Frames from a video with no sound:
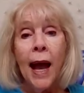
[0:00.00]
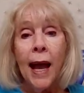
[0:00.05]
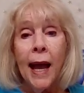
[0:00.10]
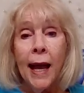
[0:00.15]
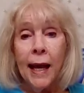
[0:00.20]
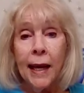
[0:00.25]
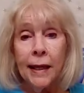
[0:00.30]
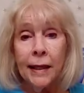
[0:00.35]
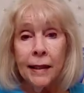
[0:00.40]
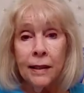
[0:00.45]

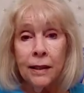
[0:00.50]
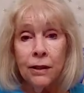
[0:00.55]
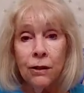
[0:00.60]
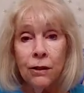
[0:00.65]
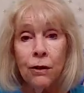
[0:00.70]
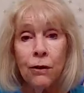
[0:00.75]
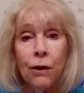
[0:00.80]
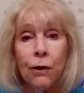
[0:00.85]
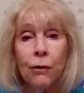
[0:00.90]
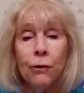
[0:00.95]

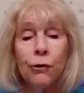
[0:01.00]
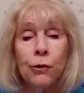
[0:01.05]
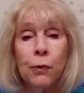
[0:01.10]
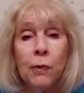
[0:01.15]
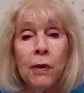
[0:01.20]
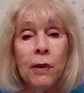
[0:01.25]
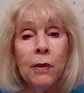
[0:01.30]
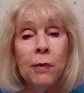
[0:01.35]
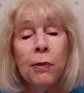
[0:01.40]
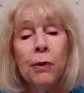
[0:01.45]
and those
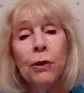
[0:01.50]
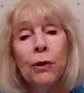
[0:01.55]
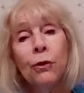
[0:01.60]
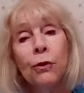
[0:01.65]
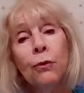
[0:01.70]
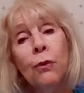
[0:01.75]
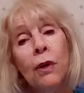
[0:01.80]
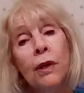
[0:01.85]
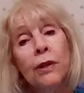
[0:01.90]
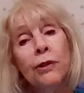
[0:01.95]
people
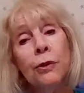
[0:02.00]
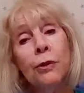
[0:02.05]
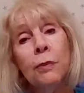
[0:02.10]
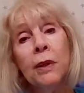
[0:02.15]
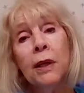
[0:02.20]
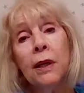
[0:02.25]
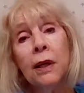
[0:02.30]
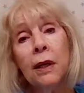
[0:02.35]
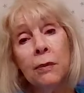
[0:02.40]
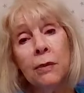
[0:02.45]
who want to
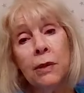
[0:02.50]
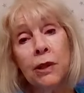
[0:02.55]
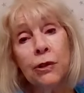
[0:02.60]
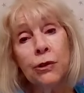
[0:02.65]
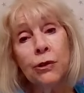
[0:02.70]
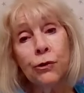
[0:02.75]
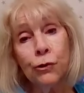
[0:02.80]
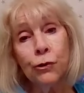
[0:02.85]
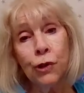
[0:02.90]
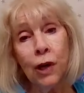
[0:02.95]
become an
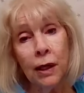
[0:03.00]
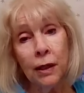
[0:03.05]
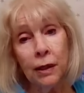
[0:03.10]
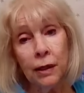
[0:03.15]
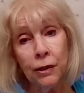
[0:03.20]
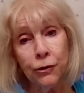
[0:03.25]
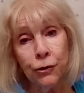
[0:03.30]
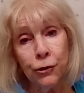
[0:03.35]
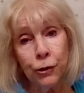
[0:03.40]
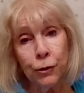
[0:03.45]

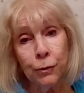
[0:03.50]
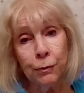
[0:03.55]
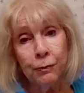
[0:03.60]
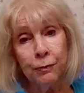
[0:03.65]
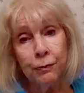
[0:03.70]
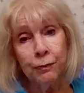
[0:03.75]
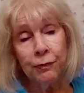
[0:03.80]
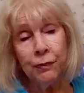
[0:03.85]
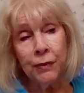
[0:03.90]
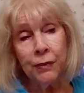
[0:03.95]
astrologer.
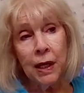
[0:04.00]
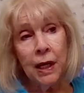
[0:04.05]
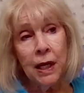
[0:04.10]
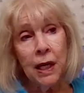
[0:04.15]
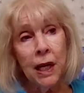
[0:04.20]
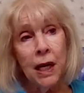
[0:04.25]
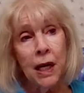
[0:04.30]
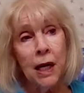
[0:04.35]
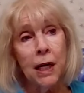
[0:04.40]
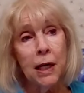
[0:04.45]

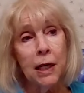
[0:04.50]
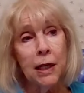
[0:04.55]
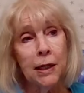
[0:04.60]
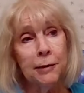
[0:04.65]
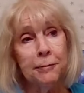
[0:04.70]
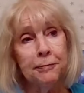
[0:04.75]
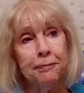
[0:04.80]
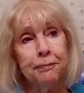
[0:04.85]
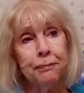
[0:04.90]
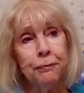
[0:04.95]

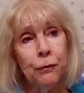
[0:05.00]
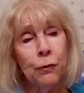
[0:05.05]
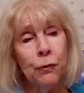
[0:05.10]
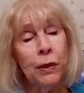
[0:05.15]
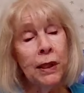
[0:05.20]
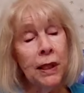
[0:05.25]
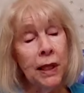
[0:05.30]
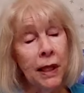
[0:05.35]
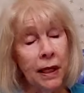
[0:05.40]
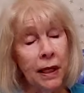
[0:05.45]

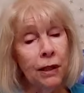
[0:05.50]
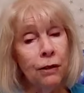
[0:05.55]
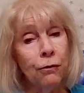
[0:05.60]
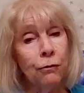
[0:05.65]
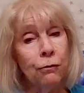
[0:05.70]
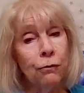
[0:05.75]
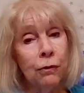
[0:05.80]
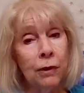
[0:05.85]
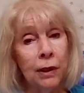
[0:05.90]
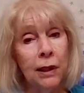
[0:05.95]
We
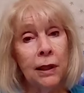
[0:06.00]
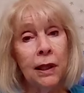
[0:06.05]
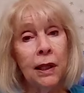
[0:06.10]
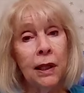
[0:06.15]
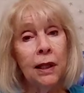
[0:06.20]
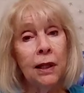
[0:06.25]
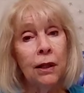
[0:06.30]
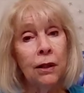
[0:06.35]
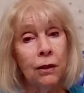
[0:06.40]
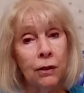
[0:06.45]
need
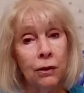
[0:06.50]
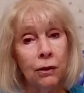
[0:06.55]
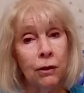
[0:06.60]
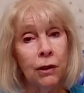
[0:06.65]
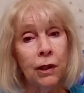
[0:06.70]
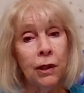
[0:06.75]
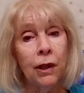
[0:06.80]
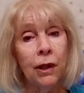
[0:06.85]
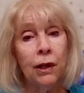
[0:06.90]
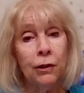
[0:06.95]
really
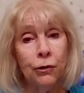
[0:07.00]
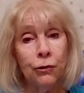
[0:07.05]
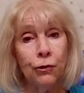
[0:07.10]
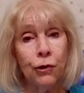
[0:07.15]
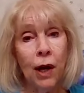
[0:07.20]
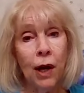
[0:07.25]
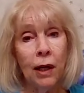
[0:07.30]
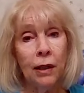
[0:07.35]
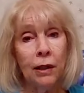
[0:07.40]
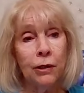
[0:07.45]
good
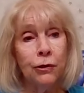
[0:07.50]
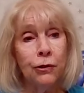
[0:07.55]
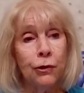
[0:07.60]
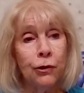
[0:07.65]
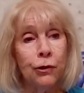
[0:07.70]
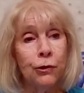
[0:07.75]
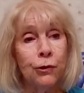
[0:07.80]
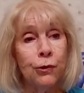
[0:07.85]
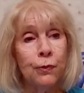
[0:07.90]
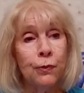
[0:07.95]

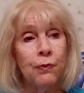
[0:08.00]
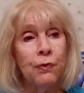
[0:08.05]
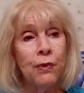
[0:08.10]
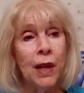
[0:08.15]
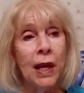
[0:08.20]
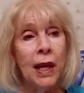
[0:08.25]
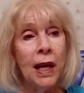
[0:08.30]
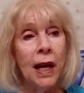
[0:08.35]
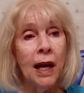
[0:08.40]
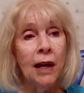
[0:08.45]
astrologers.
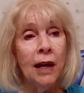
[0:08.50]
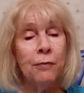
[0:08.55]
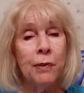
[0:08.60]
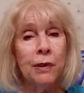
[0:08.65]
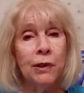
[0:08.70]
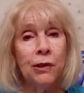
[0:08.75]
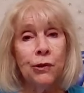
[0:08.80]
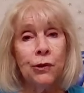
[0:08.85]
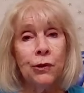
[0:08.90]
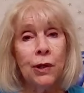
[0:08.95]
I've
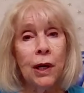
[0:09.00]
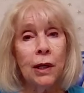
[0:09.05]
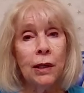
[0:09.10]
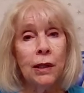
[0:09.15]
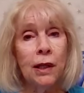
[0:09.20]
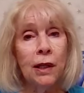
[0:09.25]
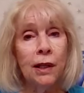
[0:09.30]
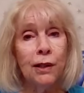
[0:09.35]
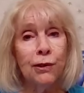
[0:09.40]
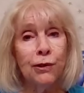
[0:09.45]
been
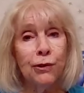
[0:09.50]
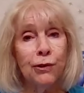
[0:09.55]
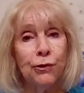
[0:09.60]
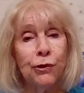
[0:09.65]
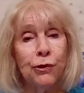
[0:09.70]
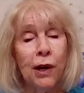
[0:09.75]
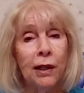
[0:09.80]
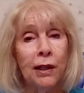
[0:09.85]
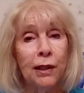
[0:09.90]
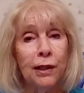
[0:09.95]
studying
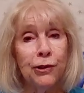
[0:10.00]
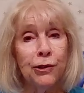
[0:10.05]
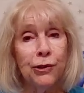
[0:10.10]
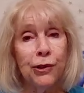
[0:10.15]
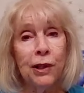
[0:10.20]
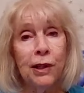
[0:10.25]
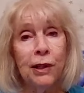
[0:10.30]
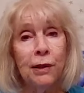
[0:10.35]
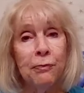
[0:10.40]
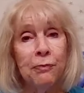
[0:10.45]

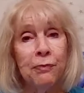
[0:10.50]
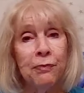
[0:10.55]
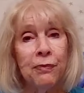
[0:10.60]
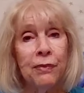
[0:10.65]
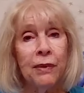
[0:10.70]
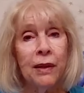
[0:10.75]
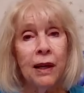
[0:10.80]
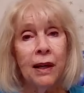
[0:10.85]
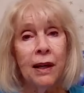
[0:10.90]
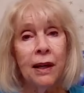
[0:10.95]
astrology
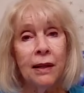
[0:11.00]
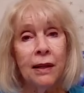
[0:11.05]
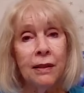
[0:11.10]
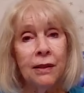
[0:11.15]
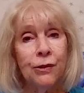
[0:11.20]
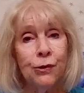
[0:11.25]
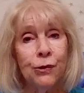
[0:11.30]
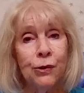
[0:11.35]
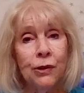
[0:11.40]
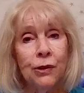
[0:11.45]

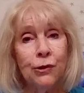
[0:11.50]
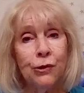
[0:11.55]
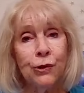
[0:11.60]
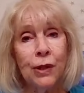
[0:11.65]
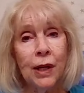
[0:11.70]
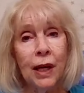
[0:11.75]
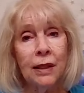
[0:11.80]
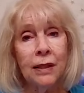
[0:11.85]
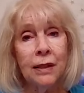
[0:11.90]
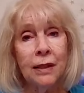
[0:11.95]

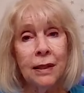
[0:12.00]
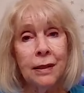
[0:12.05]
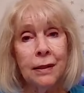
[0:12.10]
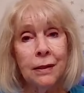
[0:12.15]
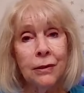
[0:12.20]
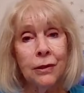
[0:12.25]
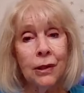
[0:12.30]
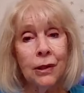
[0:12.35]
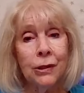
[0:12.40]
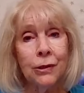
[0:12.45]
since
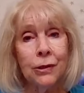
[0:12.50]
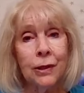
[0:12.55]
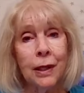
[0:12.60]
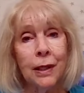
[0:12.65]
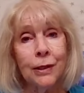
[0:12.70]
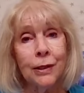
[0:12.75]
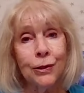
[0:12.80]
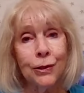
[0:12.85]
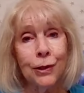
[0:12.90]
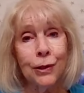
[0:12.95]

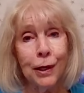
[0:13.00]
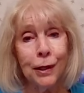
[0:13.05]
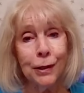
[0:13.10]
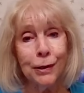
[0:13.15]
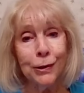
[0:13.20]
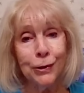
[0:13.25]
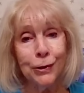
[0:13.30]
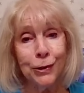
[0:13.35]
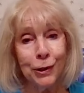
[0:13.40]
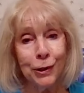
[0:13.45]

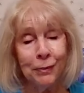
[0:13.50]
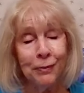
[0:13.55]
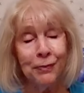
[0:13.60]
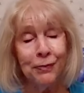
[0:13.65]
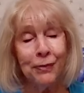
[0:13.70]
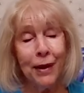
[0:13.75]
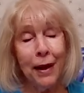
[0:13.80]
1966.